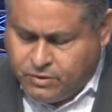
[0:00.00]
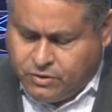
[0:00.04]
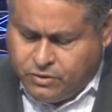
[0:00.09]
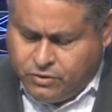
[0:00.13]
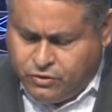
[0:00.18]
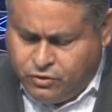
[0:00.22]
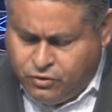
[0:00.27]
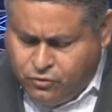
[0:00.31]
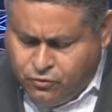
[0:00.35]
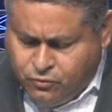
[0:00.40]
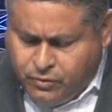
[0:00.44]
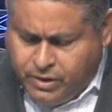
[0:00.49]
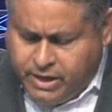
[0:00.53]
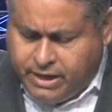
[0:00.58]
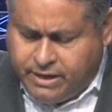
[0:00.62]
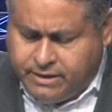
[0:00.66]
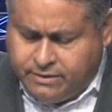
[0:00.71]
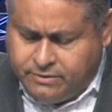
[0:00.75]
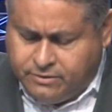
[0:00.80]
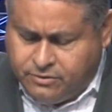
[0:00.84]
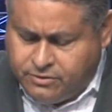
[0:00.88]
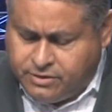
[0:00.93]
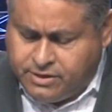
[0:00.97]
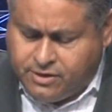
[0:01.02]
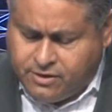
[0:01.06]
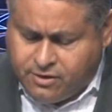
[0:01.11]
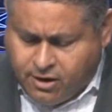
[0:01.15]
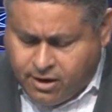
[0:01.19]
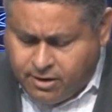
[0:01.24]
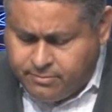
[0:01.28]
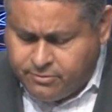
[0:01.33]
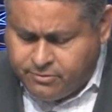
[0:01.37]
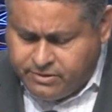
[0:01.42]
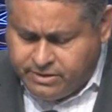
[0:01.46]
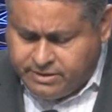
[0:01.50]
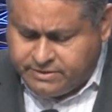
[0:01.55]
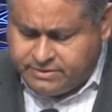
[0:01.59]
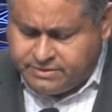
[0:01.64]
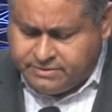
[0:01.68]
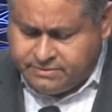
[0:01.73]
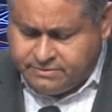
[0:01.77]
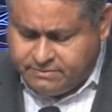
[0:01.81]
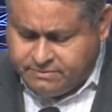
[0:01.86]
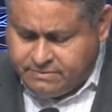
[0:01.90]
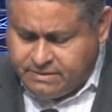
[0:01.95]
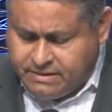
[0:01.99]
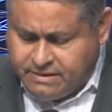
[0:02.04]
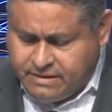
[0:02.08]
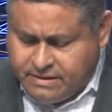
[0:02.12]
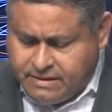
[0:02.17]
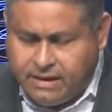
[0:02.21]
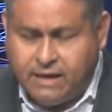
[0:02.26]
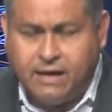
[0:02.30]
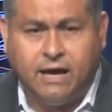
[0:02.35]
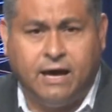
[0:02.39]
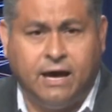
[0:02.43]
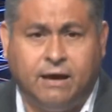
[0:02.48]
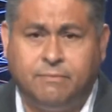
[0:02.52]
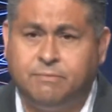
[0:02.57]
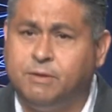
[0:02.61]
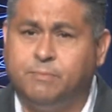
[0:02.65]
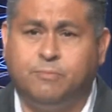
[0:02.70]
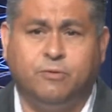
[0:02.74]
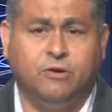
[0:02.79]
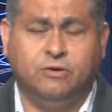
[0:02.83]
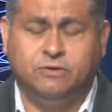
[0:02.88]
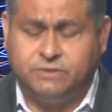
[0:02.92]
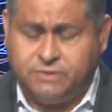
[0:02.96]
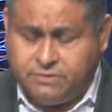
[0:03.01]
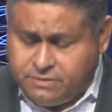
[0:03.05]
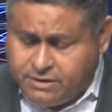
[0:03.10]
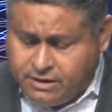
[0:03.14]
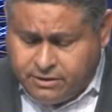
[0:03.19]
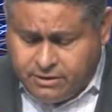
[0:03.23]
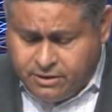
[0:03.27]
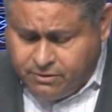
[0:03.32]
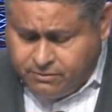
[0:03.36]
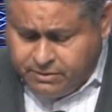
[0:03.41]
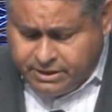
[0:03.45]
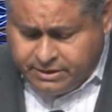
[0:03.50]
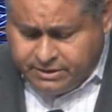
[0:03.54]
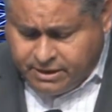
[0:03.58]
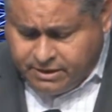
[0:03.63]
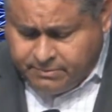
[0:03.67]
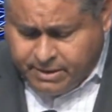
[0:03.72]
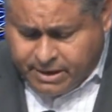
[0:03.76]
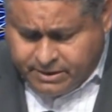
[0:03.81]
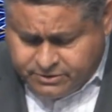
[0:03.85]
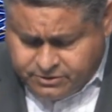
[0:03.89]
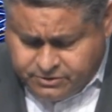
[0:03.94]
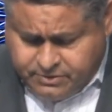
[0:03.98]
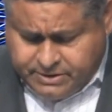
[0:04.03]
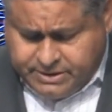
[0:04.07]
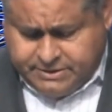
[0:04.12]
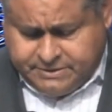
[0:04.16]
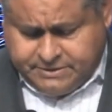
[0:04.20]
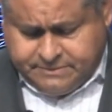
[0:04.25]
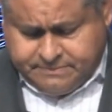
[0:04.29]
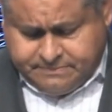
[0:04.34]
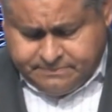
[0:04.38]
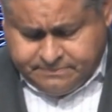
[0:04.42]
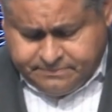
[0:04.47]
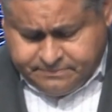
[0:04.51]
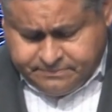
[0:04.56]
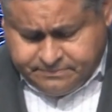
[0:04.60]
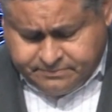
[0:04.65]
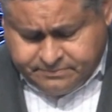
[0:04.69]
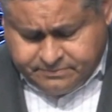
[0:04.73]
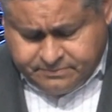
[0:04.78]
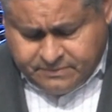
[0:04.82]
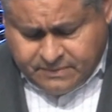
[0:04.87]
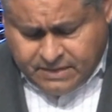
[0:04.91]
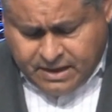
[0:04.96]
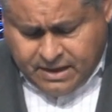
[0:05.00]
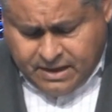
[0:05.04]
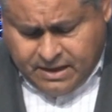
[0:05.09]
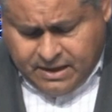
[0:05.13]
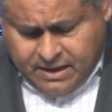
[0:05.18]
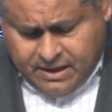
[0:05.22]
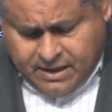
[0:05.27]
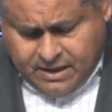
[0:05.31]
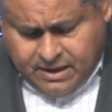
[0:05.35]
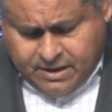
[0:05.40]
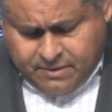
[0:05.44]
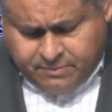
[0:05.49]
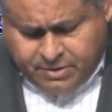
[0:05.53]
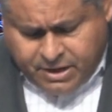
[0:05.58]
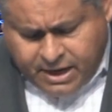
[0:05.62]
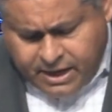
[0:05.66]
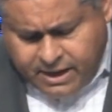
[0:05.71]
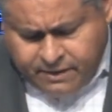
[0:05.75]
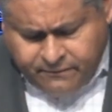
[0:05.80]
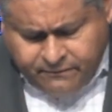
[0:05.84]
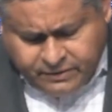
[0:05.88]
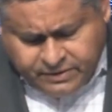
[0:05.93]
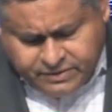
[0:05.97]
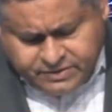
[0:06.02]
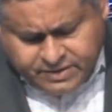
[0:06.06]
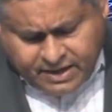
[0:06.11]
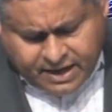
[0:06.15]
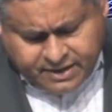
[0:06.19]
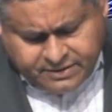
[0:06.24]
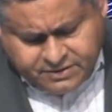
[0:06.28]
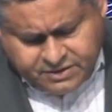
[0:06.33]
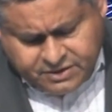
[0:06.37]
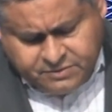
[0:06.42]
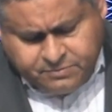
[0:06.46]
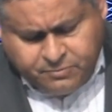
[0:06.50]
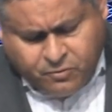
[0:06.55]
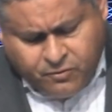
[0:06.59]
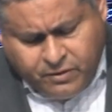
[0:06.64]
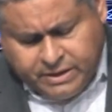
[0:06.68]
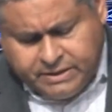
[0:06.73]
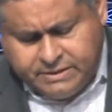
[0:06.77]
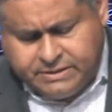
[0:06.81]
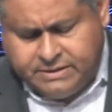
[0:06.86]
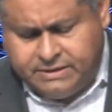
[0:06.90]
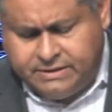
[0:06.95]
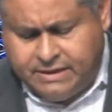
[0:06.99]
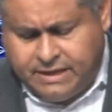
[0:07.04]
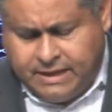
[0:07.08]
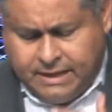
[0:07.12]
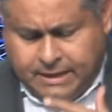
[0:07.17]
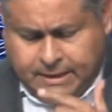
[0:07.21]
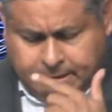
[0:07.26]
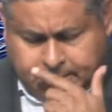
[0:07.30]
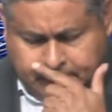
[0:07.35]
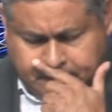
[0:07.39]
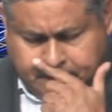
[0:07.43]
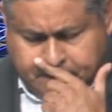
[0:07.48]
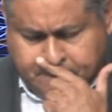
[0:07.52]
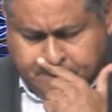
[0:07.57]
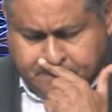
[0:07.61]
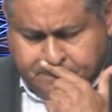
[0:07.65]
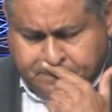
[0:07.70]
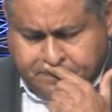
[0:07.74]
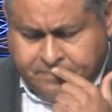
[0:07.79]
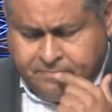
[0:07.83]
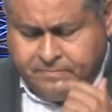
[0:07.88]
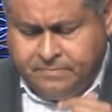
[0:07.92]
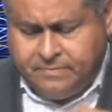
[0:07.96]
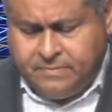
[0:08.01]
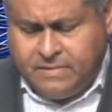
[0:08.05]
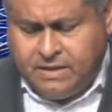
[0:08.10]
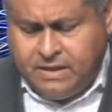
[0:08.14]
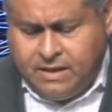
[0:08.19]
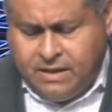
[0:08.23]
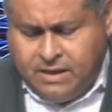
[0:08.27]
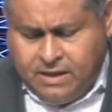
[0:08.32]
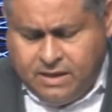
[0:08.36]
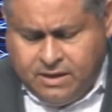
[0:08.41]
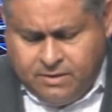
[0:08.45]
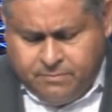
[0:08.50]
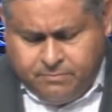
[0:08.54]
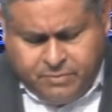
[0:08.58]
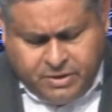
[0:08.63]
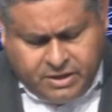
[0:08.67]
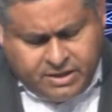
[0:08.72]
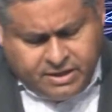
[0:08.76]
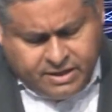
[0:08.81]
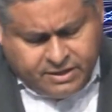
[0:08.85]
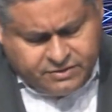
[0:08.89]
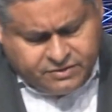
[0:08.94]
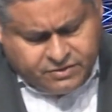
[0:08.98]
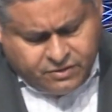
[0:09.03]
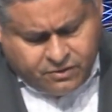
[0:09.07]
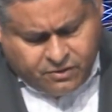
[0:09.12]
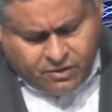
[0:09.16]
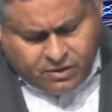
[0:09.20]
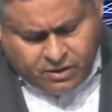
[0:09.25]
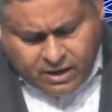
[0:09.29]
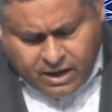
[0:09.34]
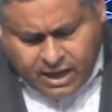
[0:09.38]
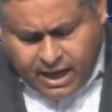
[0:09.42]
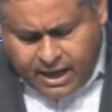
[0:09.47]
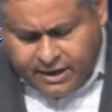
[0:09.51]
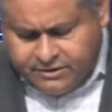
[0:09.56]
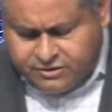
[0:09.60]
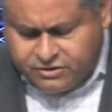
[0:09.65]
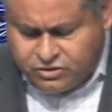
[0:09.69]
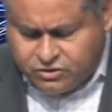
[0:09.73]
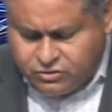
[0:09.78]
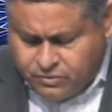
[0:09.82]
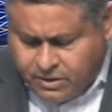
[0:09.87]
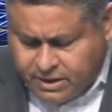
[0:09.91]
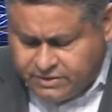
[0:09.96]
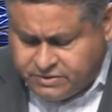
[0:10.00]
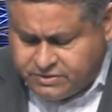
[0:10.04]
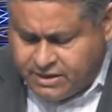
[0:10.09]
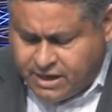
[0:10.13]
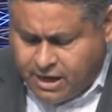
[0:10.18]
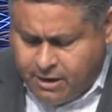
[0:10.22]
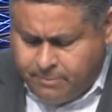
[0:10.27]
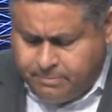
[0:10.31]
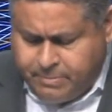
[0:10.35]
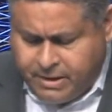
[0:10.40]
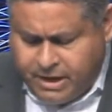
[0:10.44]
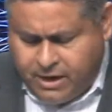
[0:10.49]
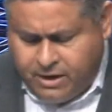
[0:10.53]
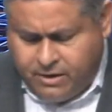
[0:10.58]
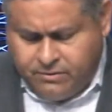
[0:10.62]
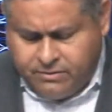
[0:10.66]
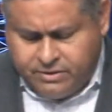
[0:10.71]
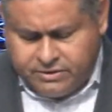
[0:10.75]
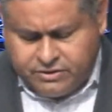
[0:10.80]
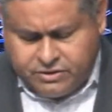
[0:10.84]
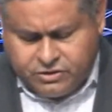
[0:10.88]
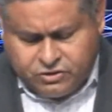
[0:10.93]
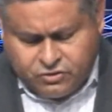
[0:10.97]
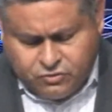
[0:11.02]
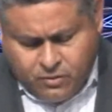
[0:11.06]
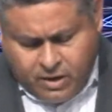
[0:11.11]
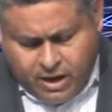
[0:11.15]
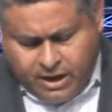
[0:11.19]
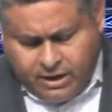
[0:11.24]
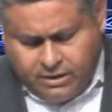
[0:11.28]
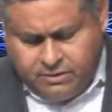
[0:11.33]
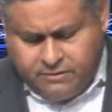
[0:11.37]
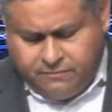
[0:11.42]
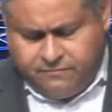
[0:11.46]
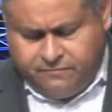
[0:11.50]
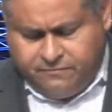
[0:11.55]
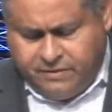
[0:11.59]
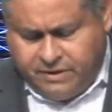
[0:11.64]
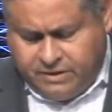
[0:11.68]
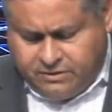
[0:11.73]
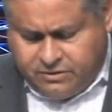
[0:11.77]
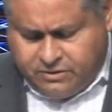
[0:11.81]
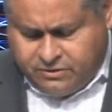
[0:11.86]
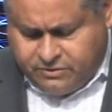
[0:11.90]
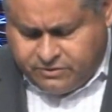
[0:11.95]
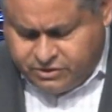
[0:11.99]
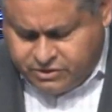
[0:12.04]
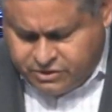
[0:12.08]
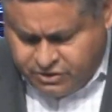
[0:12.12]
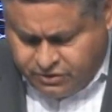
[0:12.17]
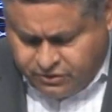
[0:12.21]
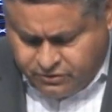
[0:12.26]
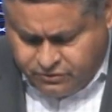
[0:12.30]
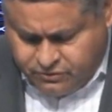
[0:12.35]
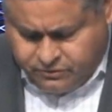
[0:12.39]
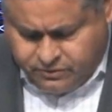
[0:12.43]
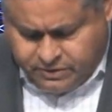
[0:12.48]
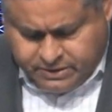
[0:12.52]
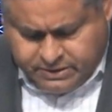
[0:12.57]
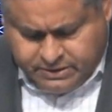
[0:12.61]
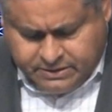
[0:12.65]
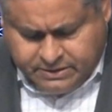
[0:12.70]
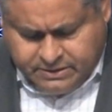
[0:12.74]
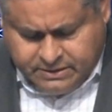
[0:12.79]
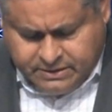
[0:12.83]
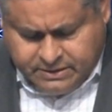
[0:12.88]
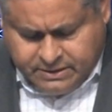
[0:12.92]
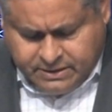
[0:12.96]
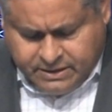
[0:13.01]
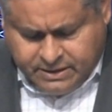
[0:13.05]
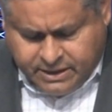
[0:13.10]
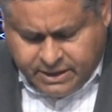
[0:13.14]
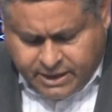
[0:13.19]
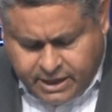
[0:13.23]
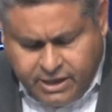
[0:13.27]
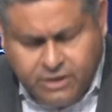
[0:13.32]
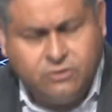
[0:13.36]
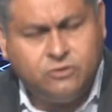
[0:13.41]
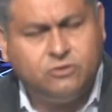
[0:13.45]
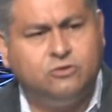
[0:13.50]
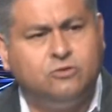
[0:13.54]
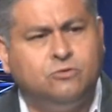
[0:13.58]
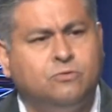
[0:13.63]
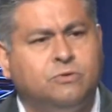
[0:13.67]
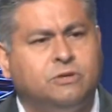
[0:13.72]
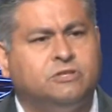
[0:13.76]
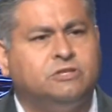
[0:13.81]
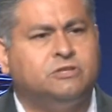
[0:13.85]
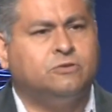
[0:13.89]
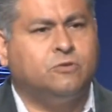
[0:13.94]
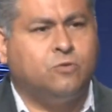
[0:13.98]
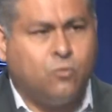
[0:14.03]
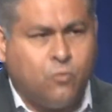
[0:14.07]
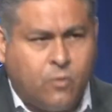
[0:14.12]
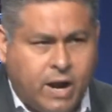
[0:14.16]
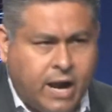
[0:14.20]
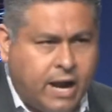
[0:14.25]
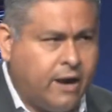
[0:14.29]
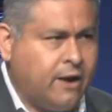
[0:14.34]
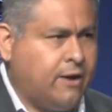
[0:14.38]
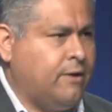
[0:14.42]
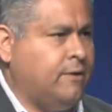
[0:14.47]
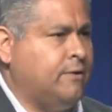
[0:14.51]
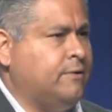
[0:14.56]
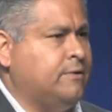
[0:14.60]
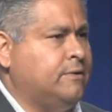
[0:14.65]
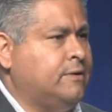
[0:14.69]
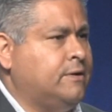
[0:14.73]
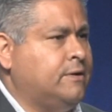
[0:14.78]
you win. You're the arborist. I'm the person who doesn't know anything about trees. But I emphasize this point today because there are a lot of stressed out parents trying to fit their children into a square